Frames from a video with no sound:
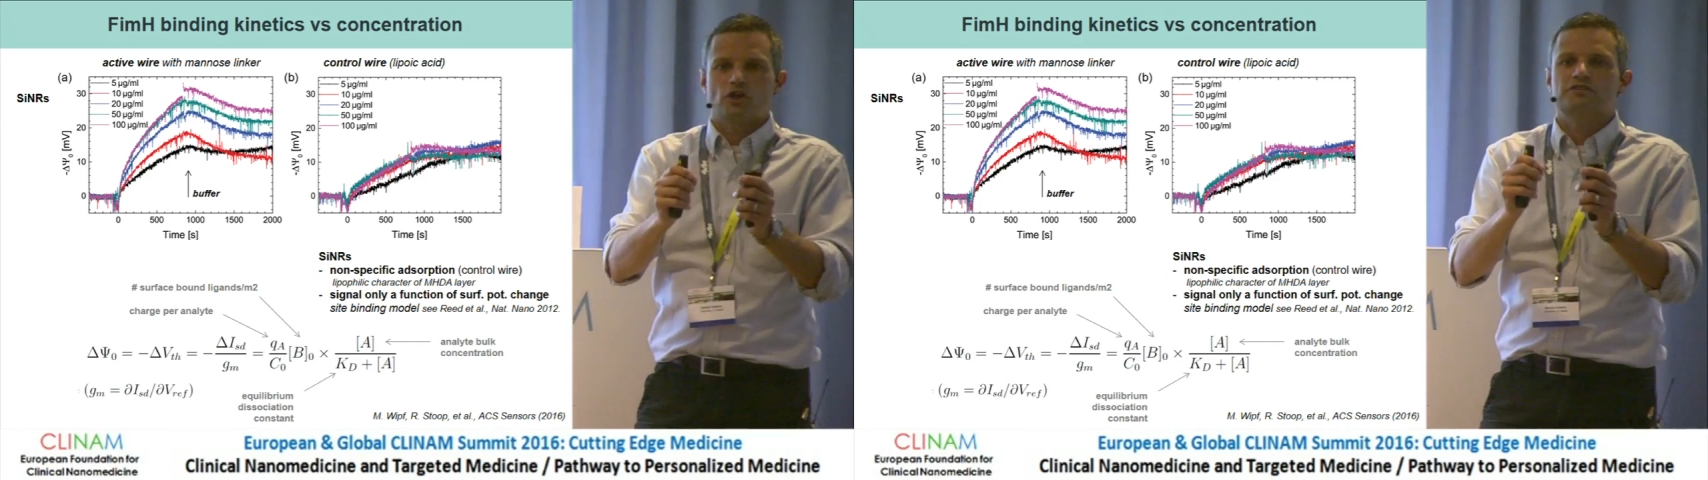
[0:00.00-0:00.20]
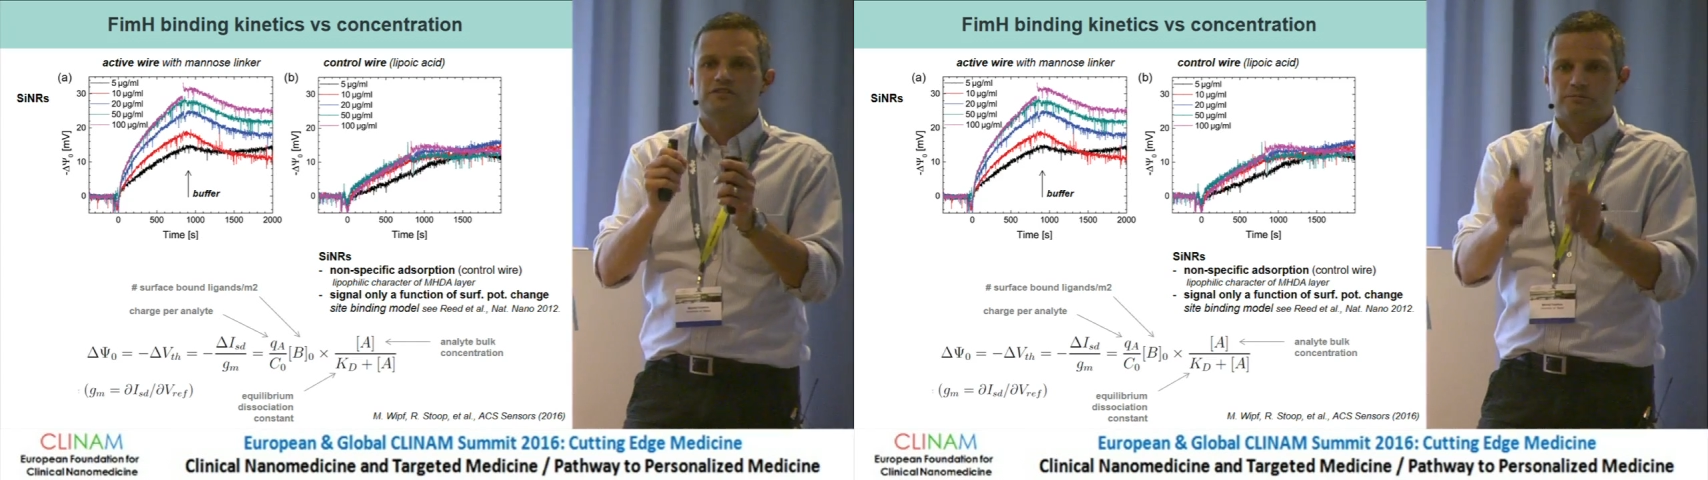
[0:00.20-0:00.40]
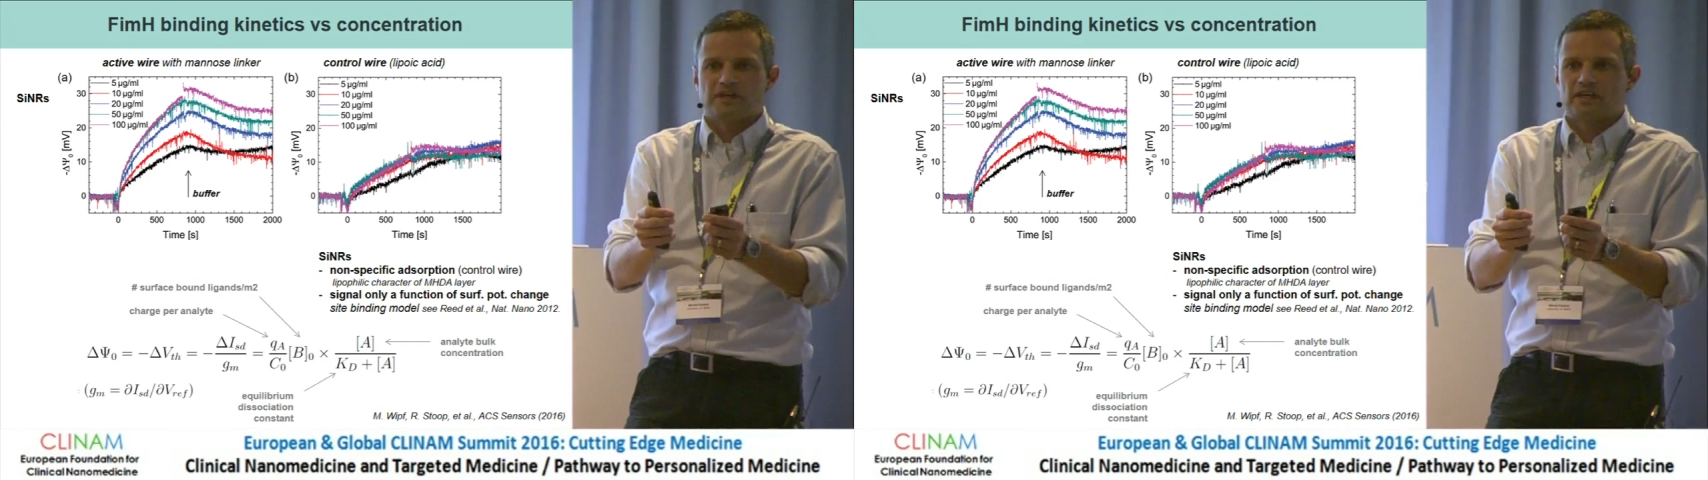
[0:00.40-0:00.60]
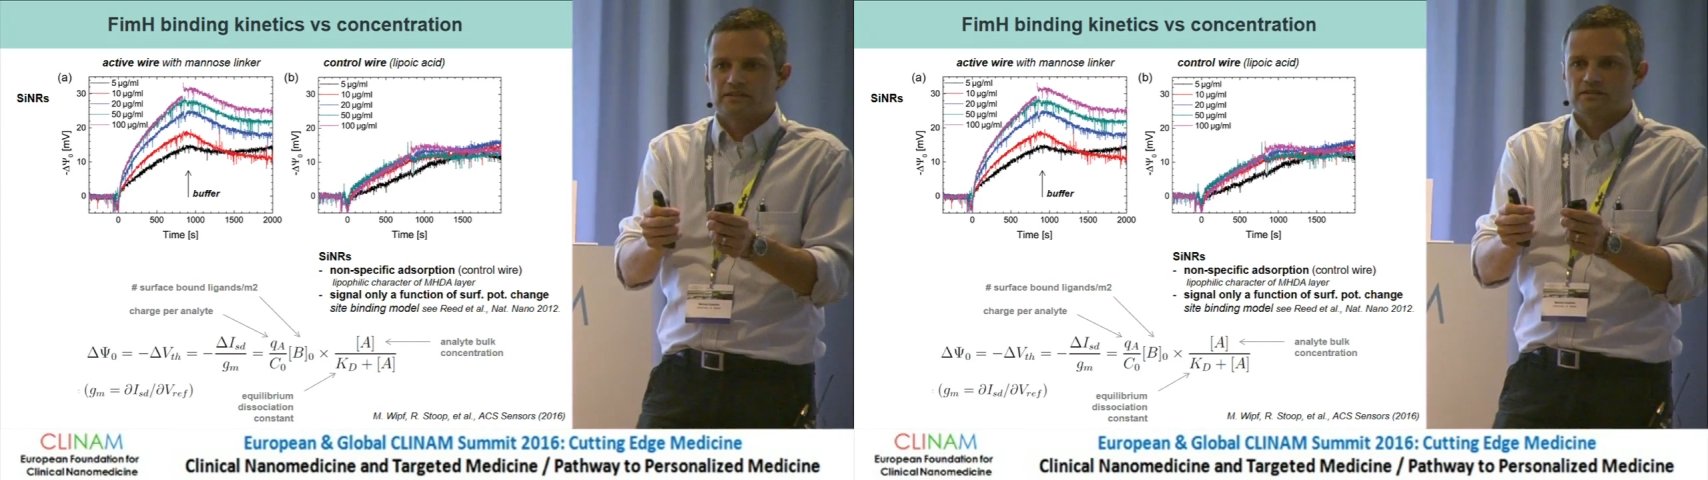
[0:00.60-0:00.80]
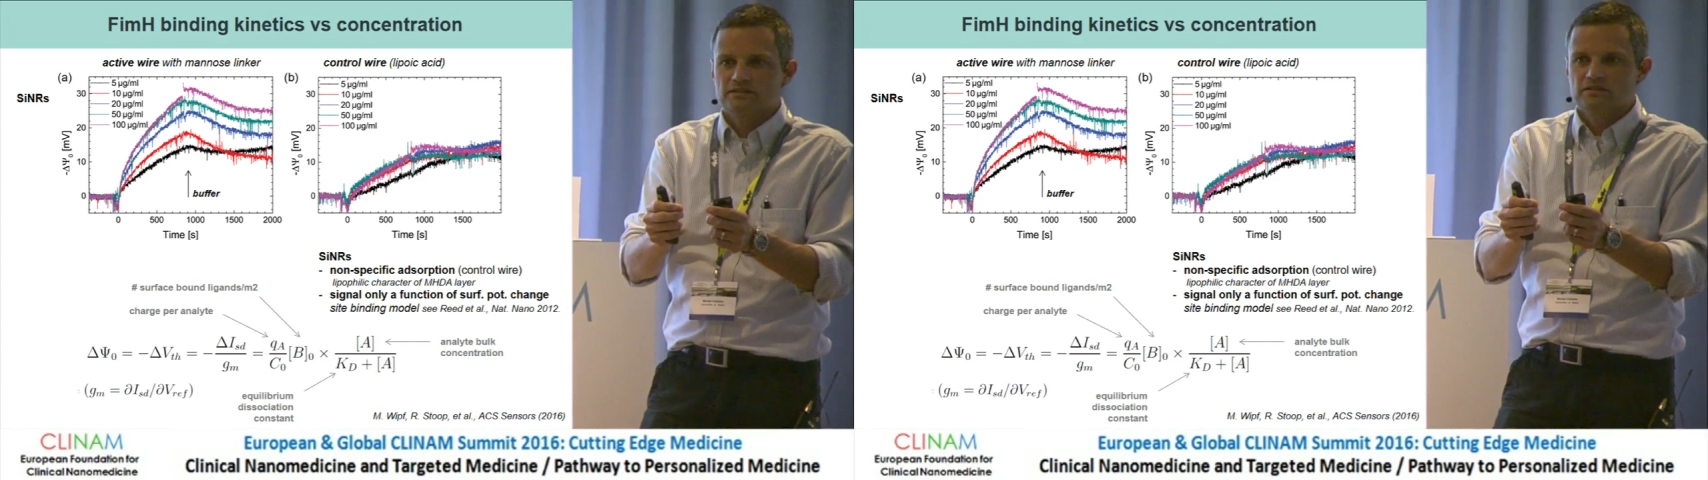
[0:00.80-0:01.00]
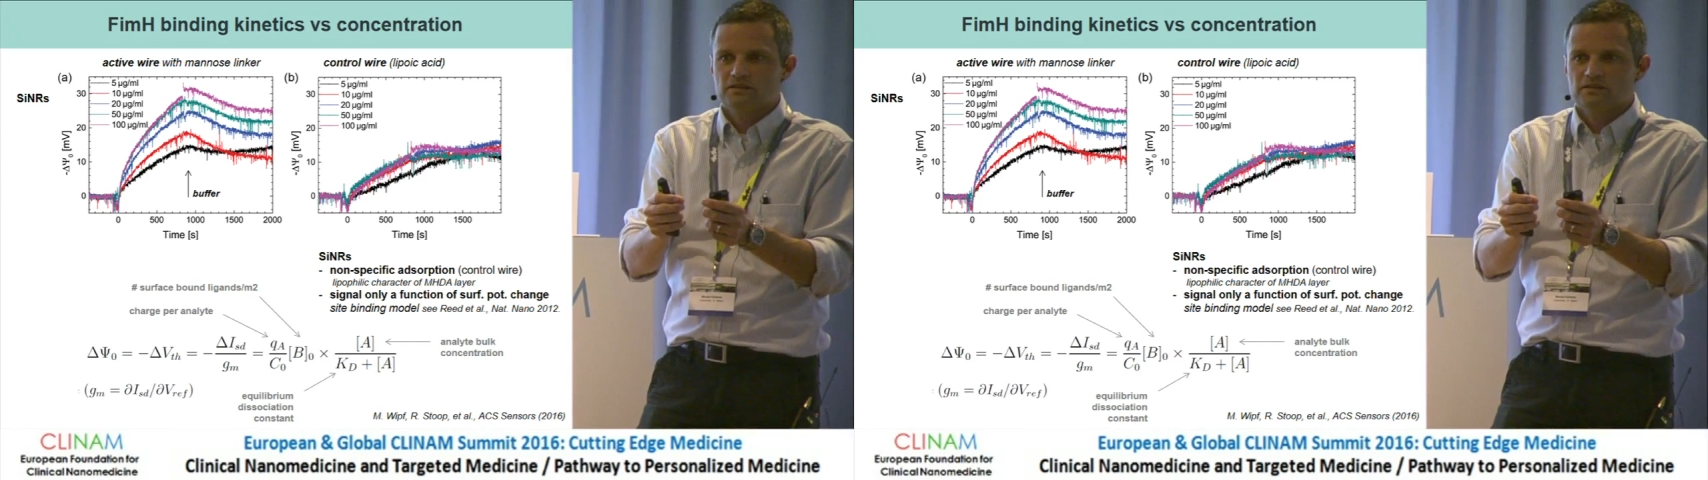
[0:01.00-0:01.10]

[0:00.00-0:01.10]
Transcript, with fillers: not depend